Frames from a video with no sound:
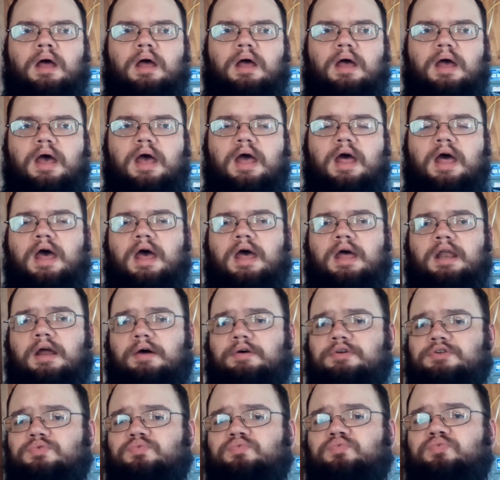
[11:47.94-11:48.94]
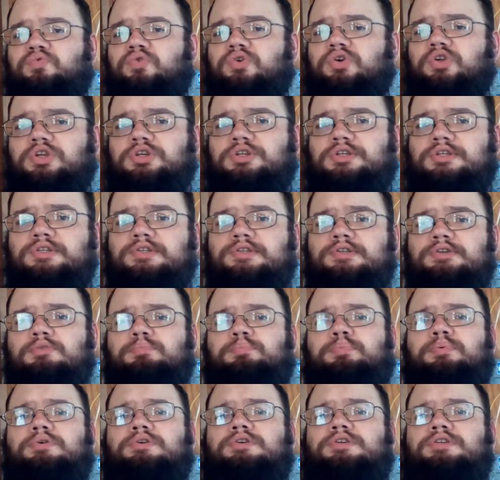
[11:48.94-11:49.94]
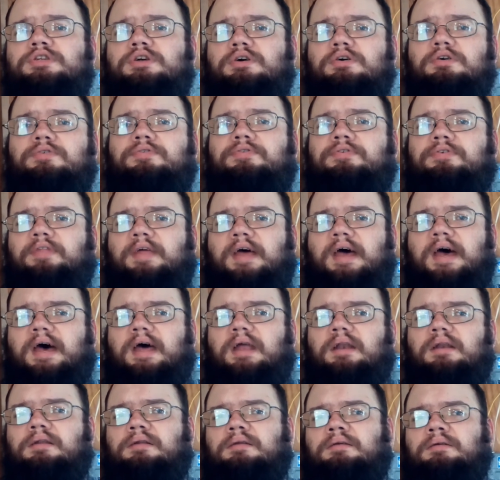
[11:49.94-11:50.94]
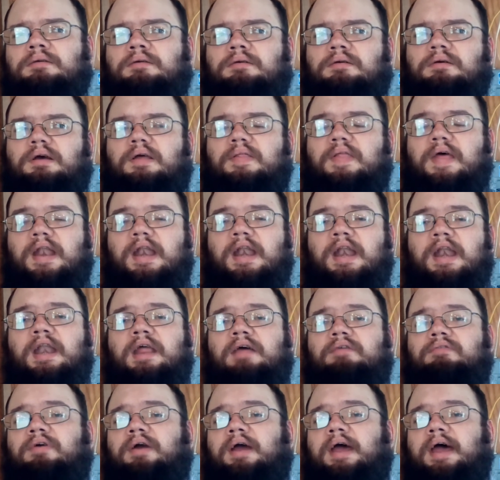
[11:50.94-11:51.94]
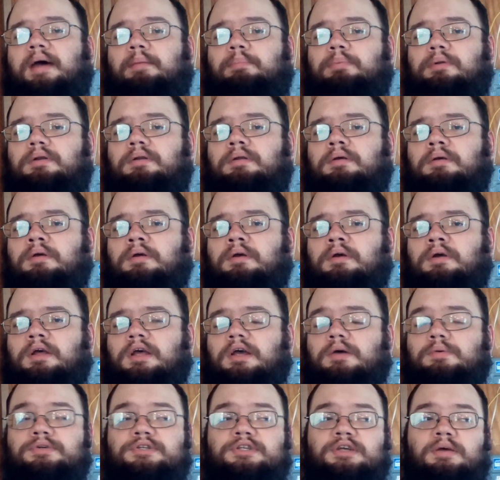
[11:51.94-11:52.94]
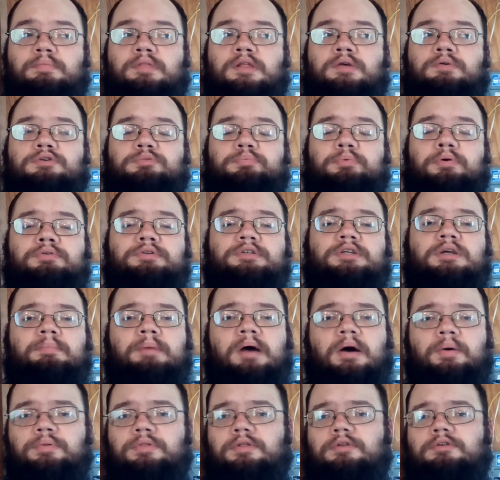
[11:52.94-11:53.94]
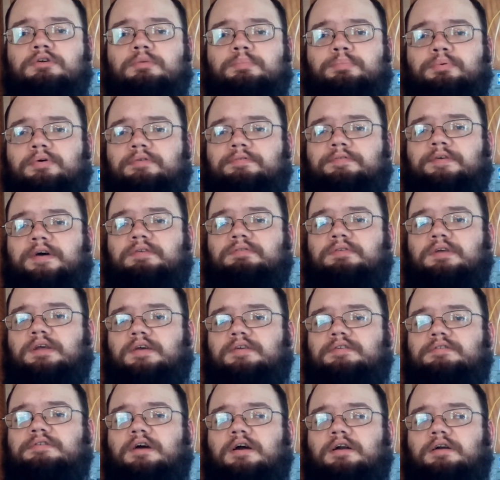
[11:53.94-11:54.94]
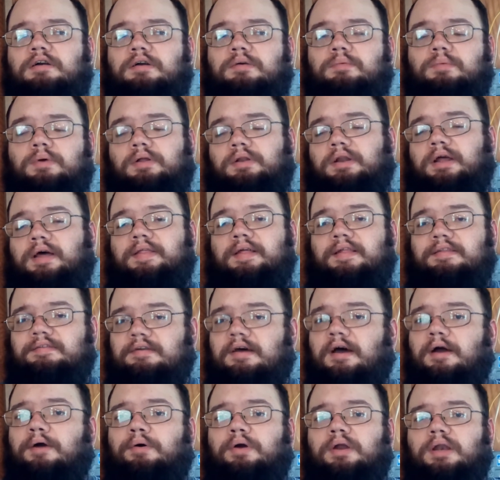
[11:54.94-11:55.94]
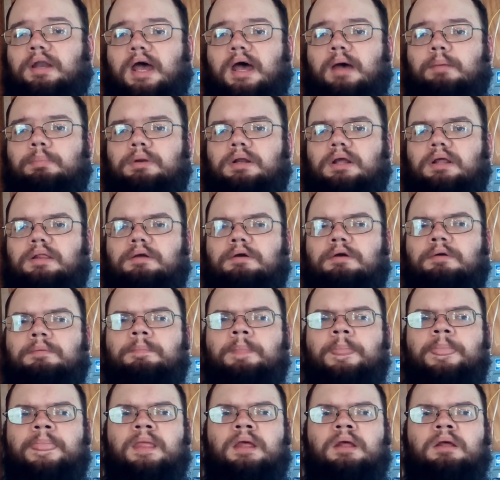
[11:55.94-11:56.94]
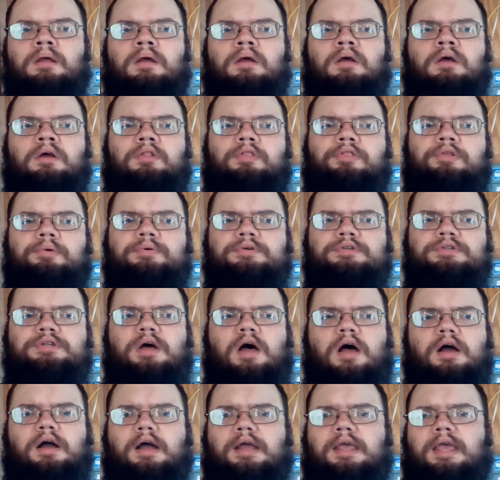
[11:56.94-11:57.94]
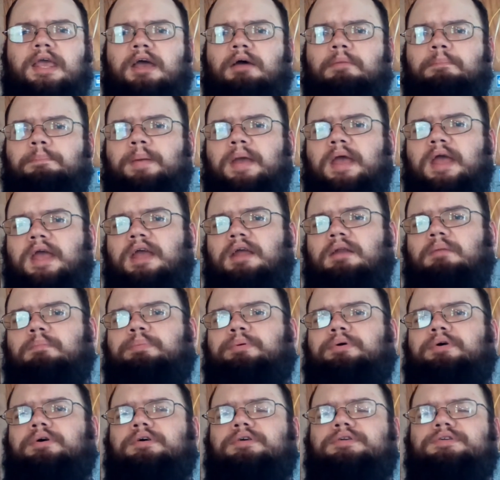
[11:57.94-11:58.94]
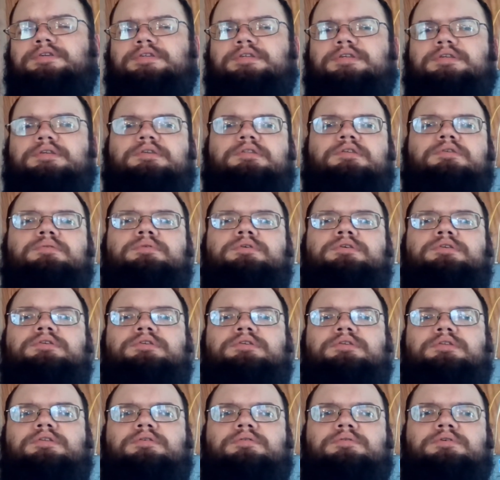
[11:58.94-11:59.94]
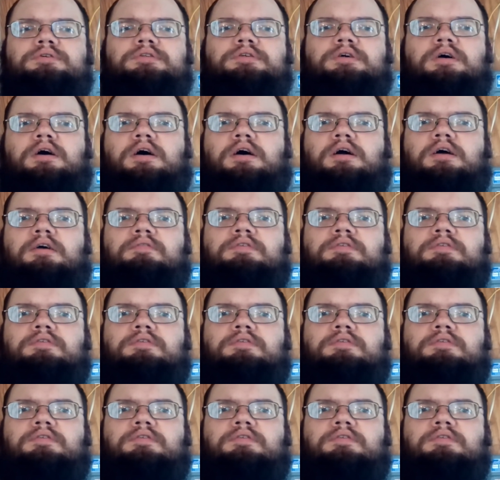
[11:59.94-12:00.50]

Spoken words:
And I was really super stoked for that, and that never happened. It was something that was supposed to come out with the 2.5 Kickstarter, and well, now that's not going to happen either. There was talk of campaign books. There was talk of